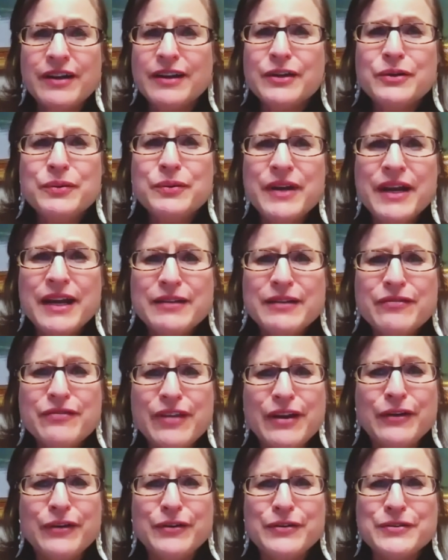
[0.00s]
and creative
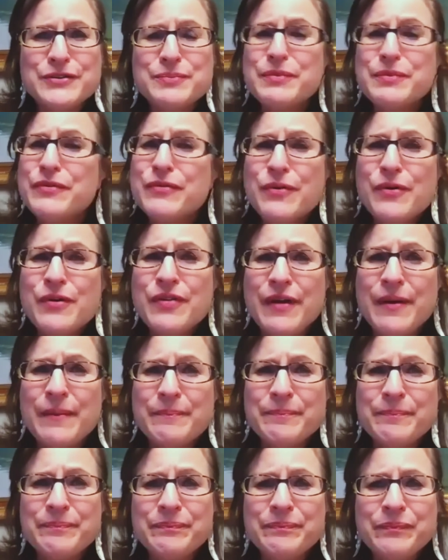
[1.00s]
thinkers before them.
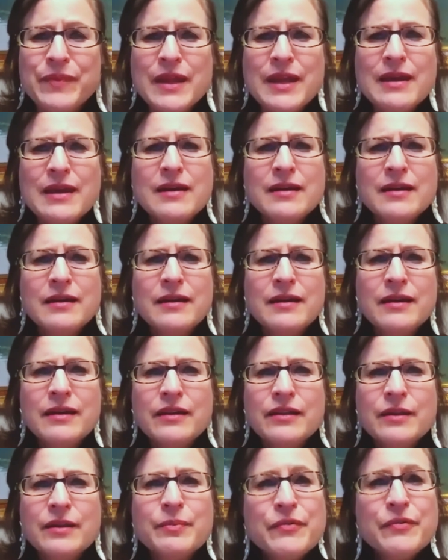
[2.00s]

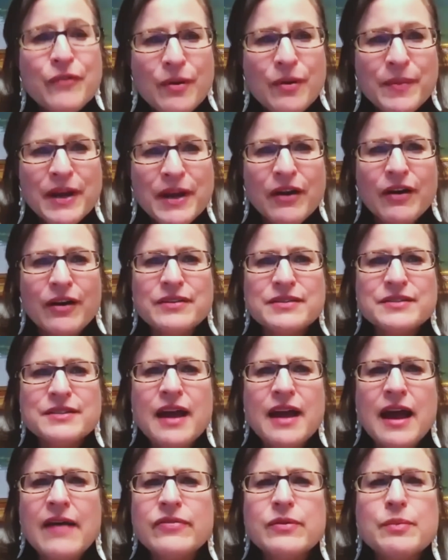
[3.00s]
The performing arts
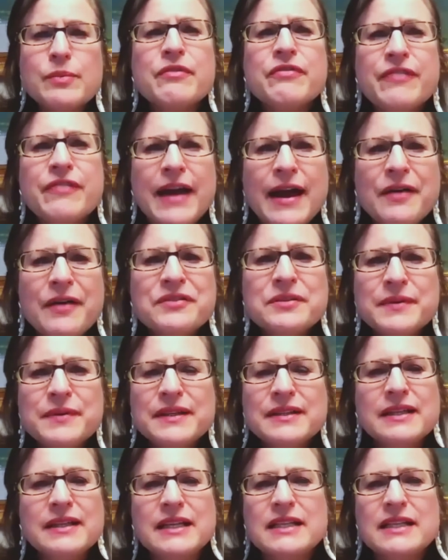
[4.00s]
have the profound ability